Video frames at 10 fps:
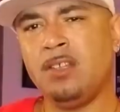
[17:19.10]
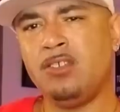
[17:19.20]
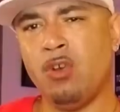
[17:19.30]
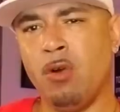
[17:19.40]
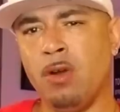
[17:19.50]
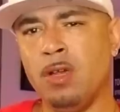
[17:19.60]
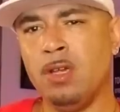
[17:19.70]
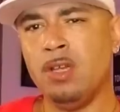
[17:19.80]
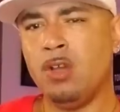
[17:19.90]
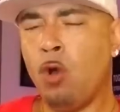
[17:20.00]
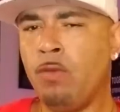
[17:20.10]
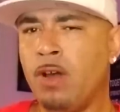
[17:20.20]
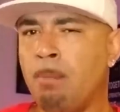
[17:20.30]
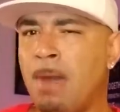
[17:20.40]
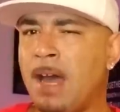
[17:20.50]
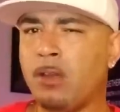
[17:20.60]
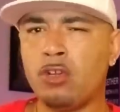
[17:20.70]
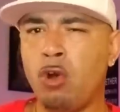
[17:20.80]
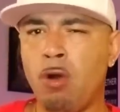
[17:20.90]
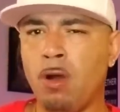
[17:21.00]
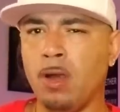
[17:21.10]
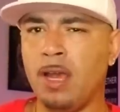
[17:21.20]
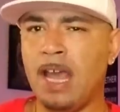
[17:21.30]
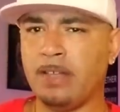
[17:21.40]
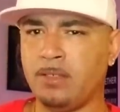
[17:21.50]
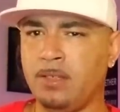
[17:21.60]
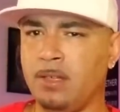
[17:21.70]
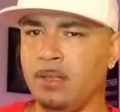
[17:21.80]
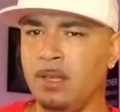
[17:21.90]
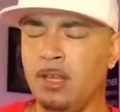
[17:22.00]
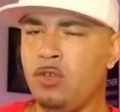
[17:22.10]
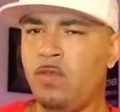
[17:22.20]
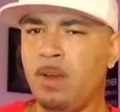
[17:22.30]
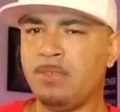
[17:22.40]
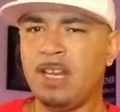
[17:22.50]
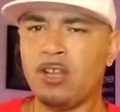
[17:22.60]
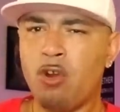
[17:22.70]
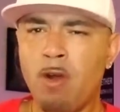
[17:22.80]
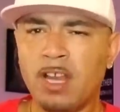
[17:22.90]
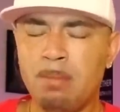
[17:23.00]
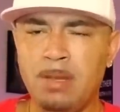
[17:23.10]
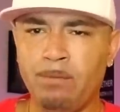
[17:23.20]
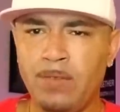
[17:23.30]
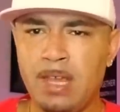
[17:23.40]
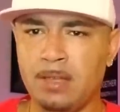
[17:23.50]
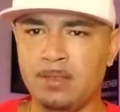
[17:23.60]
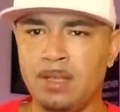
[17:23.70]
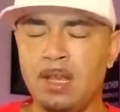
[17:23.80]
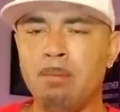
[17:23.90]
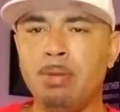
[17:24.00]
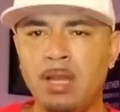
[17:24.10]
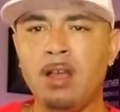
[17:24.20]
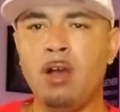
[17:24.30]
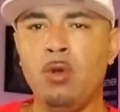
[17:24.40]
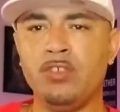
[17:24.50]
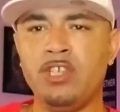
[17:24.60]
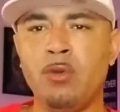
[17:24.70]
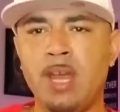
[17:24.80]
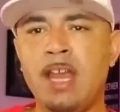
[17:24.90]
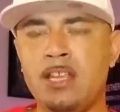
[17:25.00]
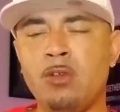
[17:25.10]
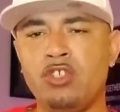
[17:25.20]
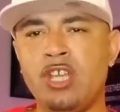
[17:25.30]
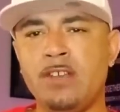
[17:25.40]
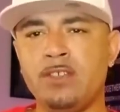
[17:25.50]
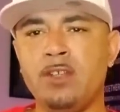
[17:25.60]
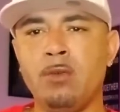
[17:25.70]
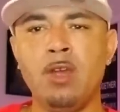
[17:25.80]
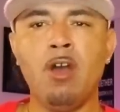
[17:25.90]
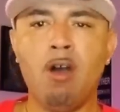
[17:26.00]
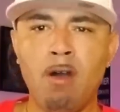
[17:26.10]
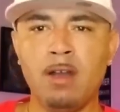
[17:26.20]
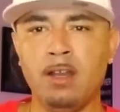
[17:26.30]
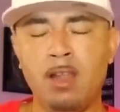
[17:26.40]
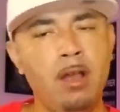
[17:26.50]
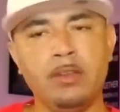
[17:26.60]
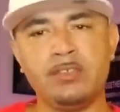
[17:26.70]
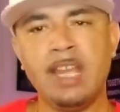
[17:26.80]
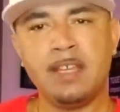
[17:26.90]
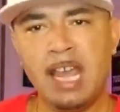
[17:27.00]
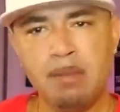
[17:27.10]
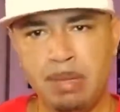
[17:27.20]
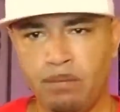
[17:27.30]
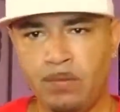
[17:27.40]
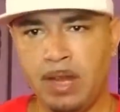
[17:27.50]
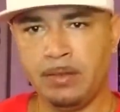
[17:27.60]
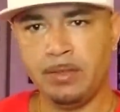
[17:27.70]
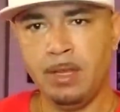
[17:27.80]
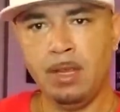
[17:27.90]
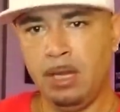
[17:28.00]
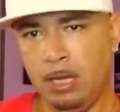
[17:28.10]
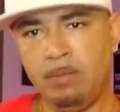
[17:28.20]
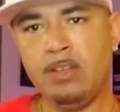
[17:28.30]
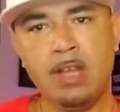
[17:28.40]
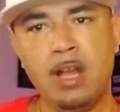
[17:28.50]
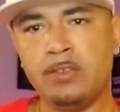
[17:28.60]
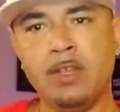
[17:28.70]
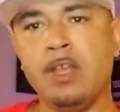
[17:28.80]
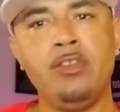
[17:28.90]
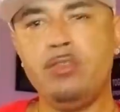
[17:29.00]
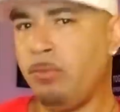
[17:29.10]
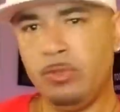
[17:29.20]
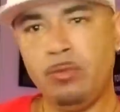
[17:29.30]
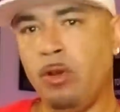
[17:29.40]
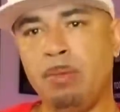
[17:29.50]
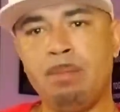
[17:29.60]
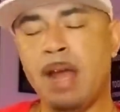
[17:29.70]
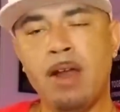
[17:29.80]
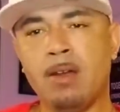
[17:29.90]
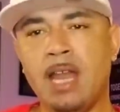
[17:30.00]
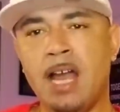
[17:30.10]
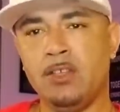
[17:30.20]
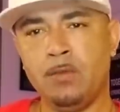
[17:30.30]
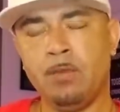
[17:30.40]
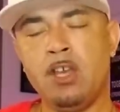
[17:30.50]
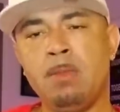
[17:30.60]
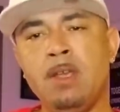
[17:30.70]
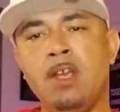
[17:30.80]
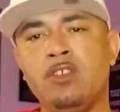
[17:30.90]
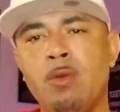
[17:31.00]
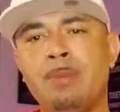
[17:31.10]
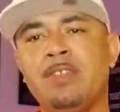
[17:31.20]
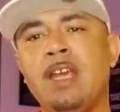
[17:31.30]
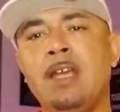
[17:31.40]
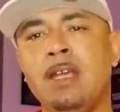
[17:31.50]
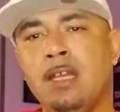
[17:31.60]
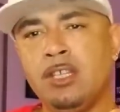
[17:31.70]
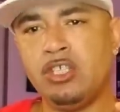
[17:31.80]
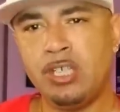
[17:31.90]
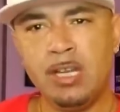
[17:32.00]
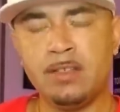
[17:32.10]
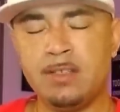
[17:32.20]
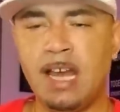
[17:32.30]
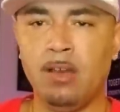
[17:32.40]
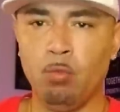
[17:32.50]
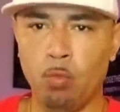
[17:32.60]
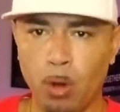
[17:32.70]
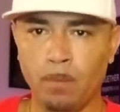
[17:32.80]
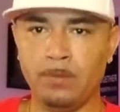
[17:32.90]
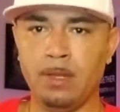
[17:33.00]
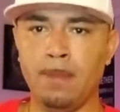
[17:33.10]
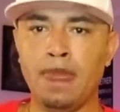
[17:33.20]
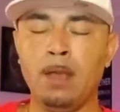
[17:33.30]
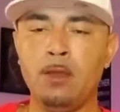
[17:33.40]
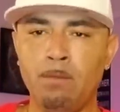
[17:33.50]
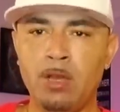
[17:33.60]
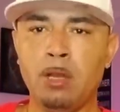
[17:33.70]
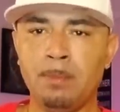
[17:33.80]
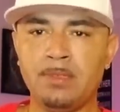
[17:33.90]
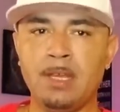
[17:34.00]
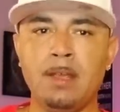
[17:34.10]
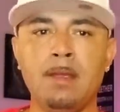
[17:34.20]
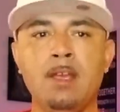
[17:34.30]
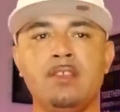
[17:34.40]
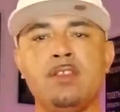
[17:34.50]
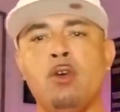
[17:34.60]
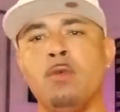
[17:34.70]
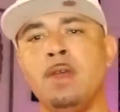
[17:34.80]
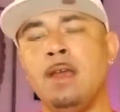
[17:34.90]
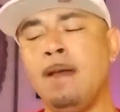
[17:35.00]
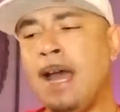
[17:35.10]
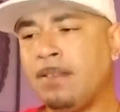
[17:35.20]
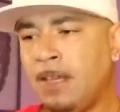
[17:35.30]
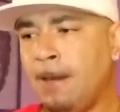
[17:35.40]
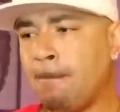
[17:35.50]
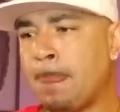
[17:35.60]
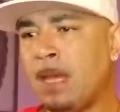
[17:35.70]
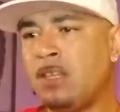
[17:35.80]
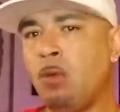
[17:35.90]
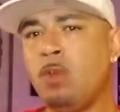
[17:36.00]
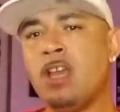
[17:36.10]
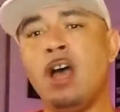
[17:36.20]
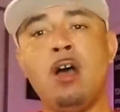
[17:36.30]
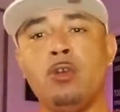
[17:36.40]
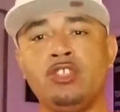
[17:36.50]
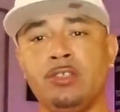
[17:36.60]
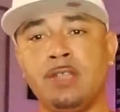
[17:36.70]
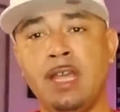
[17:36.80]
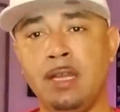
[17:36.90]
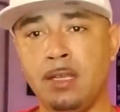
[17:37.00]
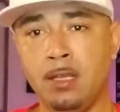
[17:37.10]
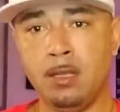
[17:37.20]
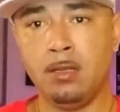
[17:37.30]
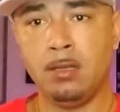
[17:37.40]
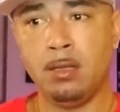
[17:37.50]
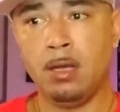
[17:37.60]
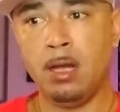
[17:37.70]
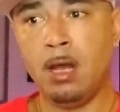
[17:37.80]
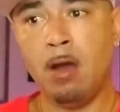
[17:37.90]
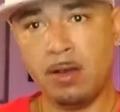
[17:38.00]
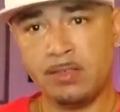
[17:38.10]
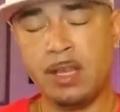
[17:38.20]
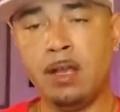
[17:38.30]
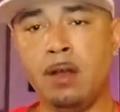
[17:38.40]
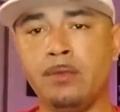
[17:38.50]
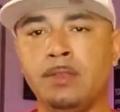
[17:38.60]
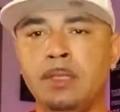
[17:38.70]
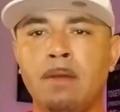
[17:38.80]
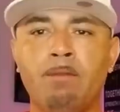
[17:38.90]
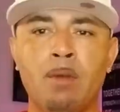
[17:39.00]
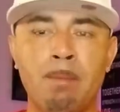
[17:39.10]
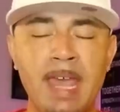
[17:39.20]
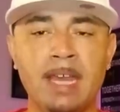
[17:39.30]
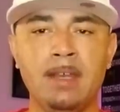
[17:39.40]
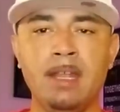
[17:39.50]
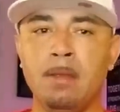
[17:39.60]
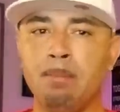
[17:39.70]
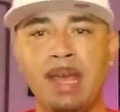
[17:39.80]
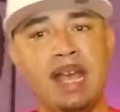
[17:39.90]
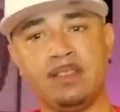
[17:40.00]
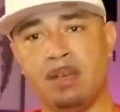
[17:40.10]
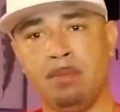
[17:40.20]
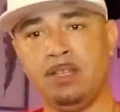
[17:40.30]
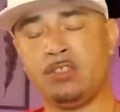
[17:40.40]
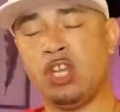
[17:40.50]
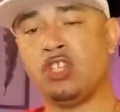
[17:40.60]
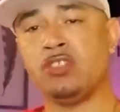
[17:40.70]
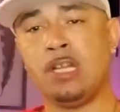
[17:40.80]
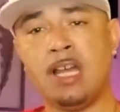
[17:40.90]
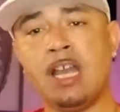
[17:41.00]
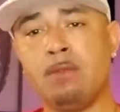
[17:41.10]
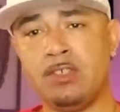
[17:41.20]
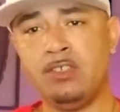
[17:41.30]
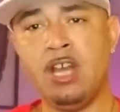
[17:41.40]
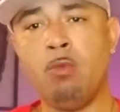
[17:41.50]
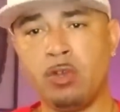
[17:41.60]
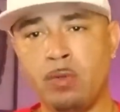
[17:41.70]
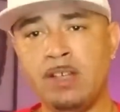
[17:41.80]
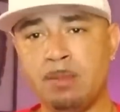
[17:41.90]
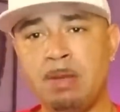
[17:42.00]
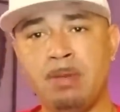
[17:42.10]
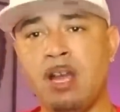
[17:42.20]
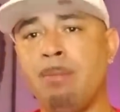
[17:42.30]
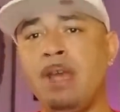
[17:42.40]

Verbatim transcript: the door over a minor car accident? You feel what I'm saying? A car can be fixed. Bullet holes in your head and your chest and your heart and lungs, that can't be fixed. And if it does, you you gonna be paralyzed. You feel me? So what I'm saying, the shit is not worth it. You feel what I'm saying? So I think that we all should thank ourselves for making it past some of these stages because a lot of us dealt with crazy people in our